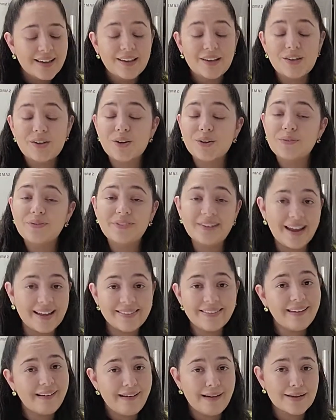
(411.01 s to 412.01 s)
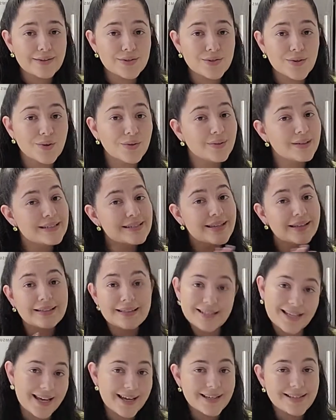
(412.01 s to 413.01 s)
your flan de queso is gonna
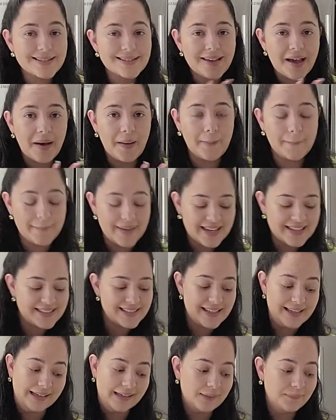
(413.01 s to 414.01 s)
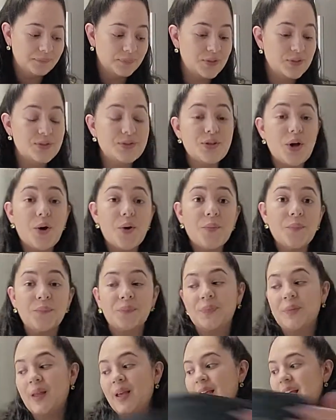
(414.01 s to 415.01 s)
taste amazing. So
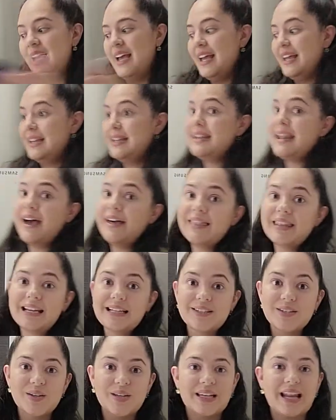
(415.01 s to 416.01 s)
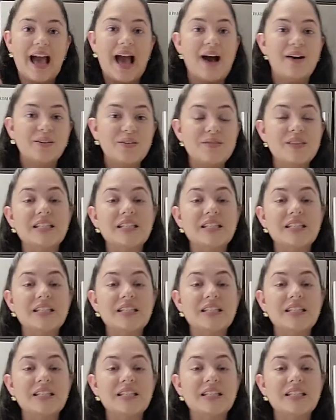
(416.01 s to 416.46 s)
now that I took it out of the